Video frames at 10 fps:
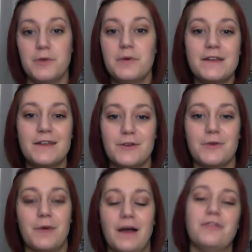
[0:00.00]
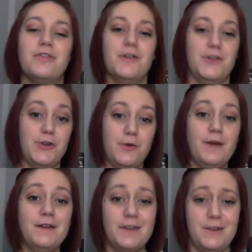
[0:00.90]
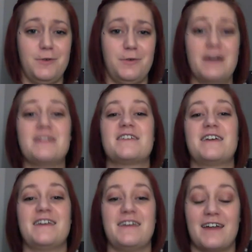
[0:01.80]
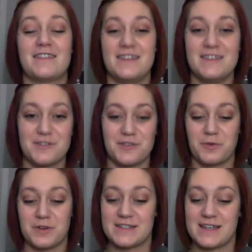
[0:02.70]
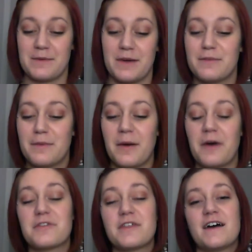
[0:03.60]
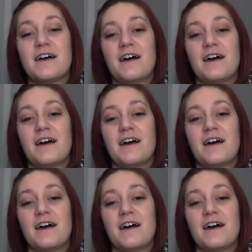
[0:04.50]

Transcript: doing to do with doing to do with yeah these are the words that come out of my mouth